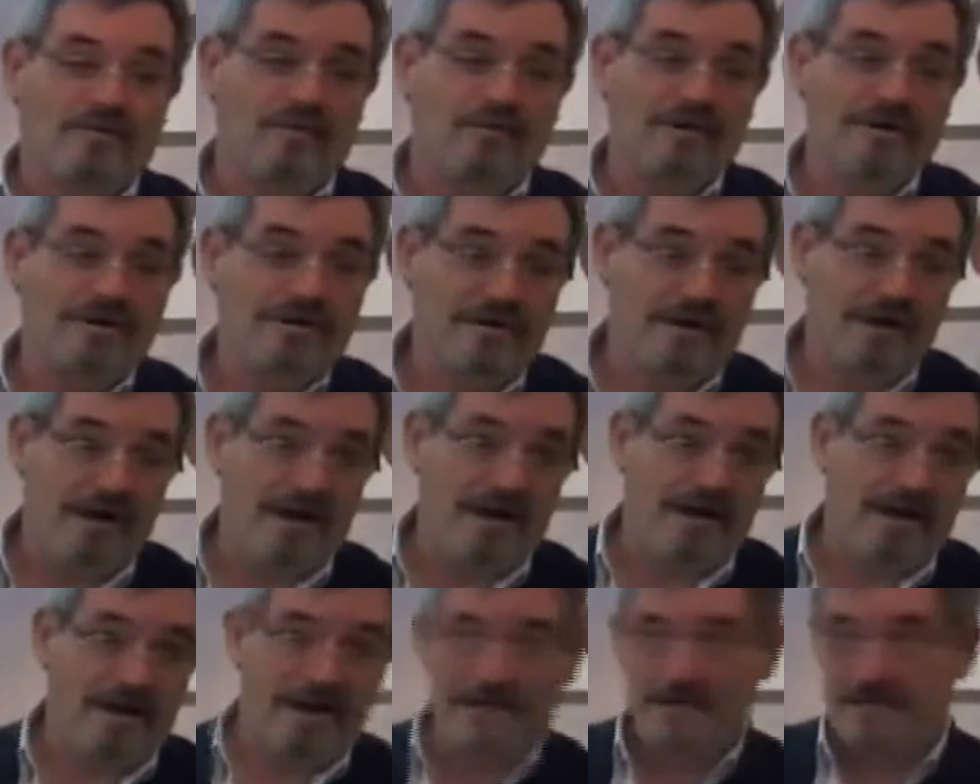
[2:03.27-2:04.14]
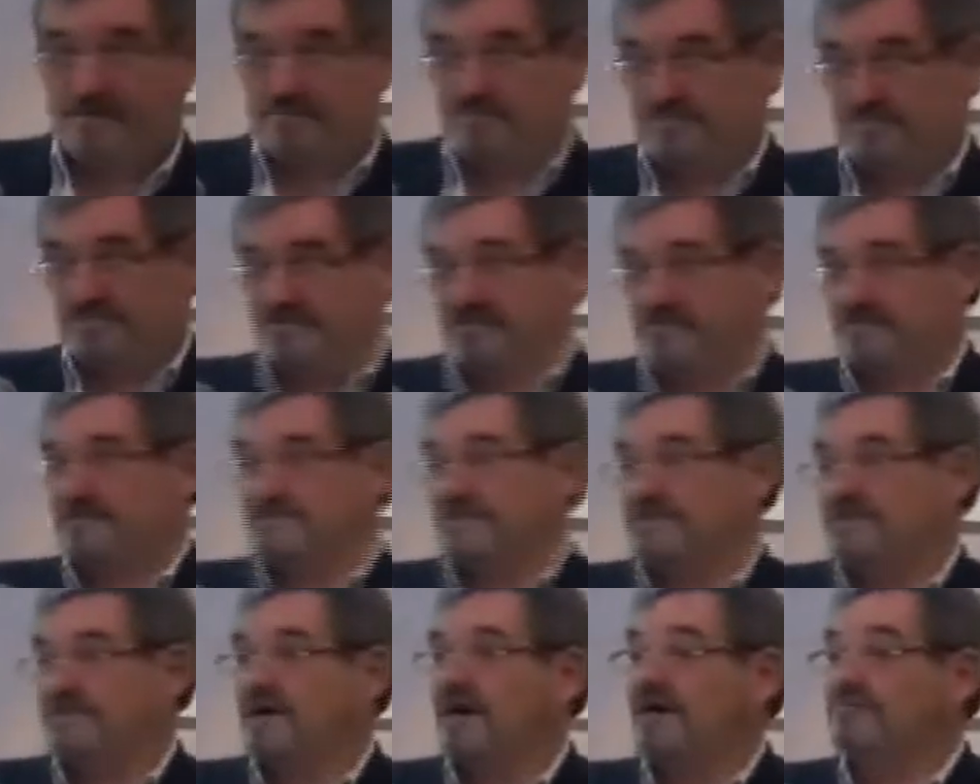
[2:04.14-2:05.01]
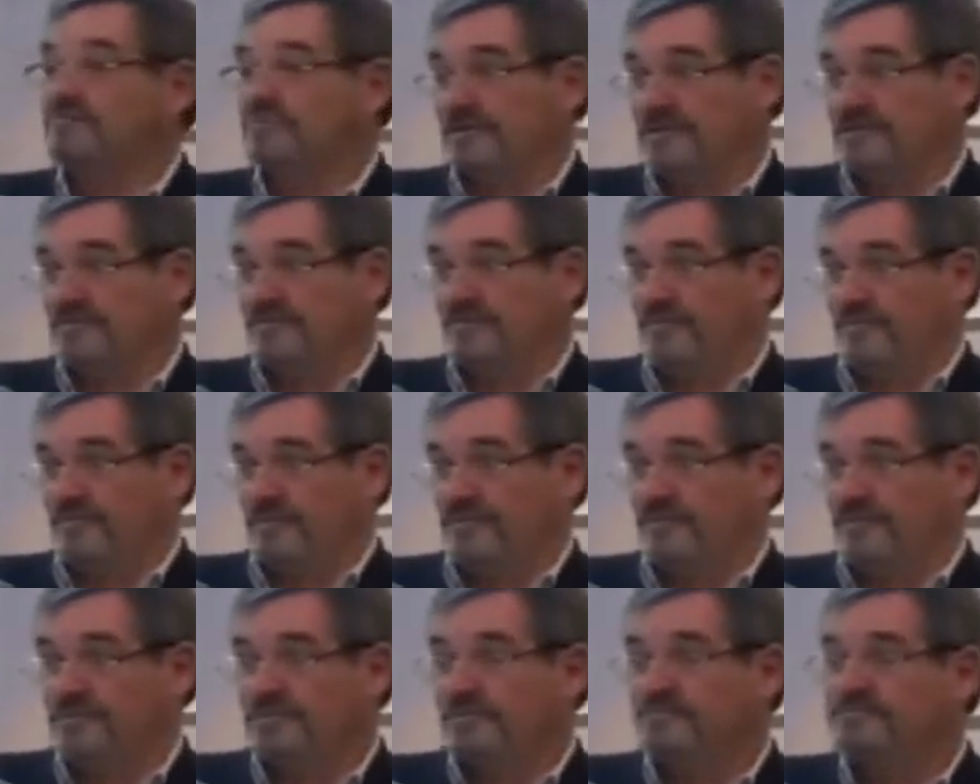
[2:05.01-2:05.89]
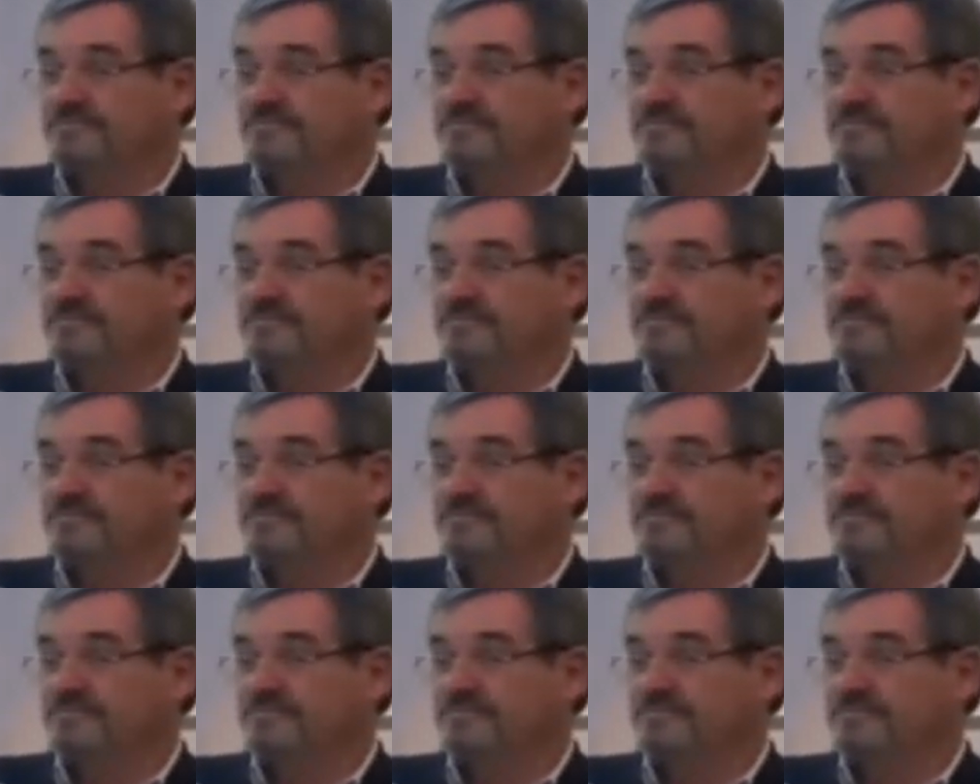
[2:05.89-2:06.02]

Well, I had to produce a topic for you,